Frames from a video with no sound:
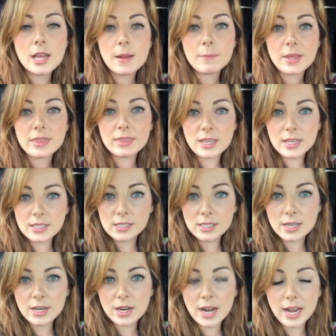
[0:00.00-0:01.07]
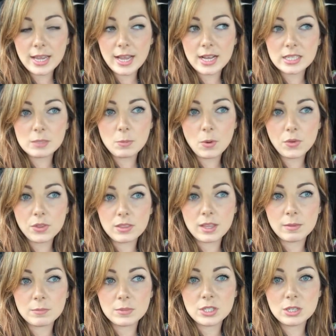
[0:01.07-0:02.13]
But this year, I asked both of
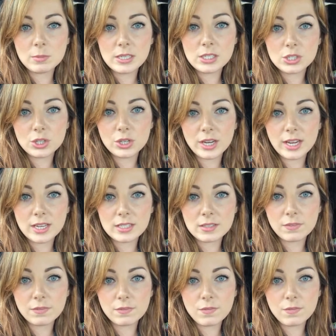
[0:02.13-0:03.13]
them to be screened